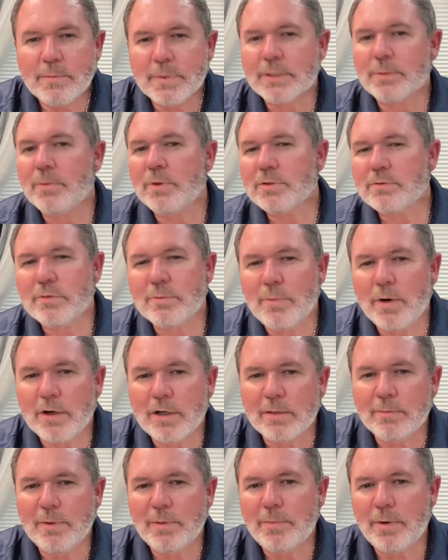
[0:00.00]
But the most
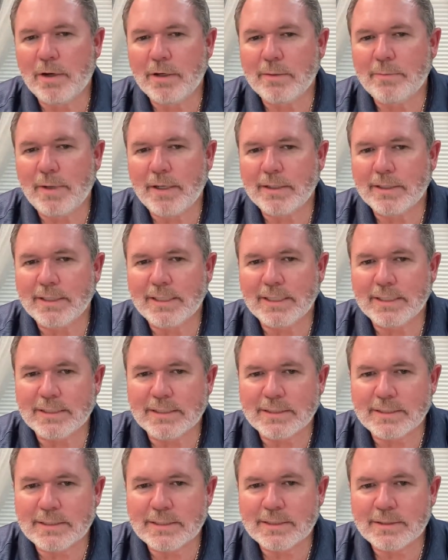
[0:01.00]
remarkable part about it
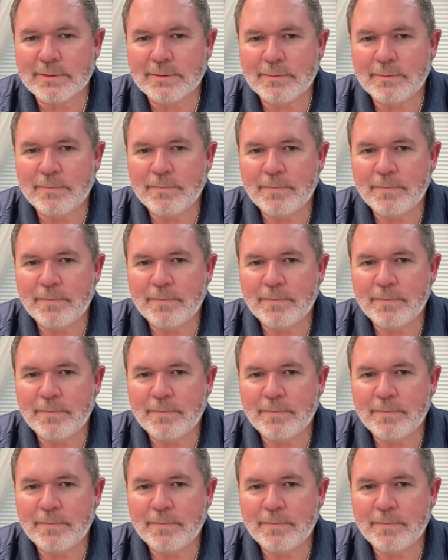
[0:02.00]
is